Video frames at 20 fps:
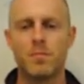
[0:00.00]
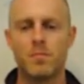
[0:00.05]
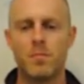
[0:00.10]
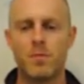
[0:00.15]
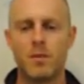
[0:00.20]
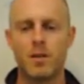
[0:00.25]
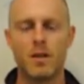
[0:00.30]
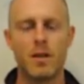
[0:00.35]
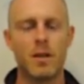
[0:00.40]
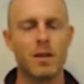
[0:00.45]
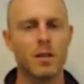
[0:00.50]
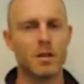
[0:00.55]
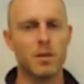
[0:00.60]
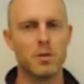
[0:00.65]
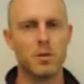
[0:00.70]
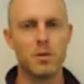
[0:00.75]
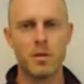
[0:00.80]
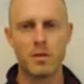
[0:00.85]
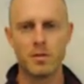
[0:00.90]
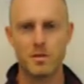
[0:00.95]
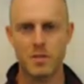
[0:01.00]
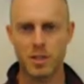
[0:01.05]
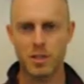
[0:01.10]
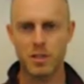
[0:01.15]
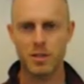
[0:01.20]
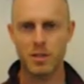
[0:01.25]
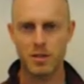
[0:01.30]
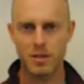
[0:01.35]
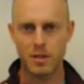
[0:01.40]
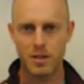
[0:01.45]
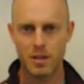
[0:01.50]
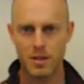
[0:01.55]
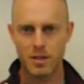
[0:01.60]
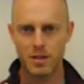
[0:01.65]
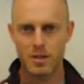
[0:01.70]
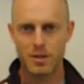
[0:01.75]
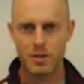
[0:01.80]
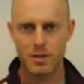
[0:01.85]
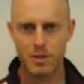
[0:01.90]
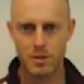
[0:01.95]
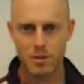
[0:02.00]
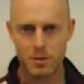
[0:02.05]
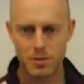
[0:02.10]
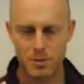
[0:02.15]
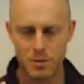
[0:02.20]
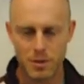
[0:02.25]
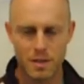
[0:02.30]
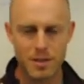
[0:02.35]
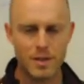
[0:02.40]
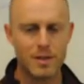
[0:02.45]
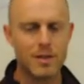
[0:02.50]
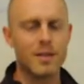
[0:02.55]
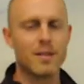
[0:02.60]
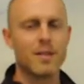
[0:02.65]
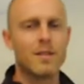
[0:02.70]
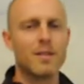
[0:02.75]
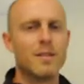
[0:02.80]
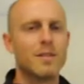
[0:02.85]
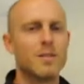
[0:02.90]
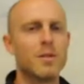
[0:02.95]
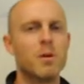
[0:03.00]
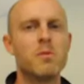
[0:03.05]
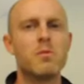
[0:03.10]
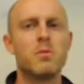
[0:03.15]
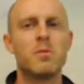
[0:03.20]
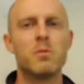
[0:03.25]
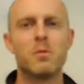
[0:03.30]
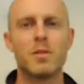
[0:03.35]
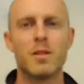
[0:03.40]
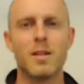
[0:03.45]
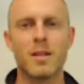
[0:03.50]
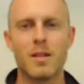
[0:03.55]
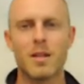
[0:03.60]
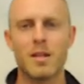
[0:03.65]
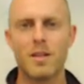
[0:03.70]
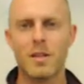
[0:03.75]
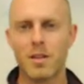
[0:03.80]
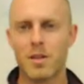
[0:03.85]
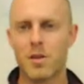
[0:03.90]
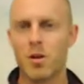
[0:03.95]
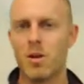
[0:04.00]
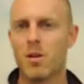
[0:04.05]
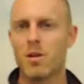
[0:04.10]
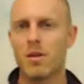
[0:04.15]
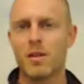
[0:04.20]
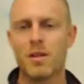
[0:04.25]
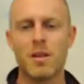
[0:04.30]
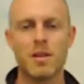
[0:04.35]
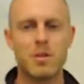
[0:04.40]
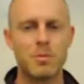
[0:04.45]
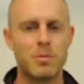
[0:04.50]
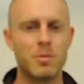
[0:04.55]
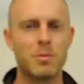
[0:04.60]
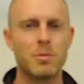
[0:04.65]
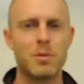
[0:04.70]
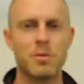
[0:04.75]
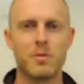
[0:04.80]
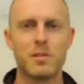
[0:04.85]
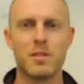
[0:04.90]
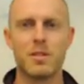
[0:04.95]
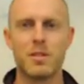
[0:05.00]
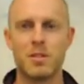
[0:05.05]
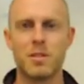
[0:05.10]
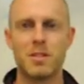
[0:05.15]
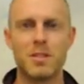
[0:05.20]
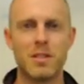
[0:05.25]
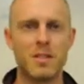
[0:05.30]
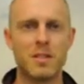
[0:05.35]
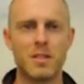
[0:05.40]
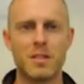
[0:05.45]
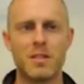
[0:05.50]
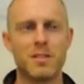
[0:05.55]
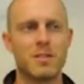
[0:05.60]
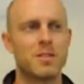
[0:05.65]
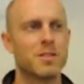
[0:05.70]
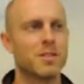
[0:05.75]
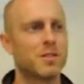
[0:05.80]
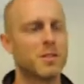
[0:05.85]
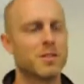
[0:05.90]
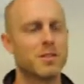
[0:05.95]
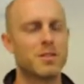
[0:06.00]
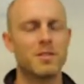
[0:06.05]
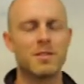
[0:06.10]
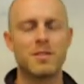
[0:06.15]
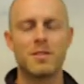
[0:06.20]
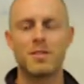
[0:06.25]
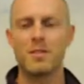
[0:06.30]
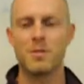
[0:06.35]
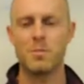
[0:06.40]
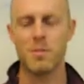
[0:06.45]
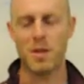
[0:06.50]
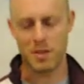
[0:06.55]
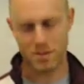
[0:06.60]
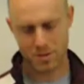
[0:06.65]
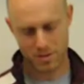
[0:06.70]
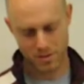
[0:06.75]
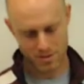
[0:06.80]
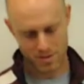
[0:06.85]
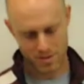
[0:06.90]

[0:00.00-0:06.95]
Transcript: you're not going to learn if you cheat, so don't do that. And I catch people every year cheating, and it's a mess.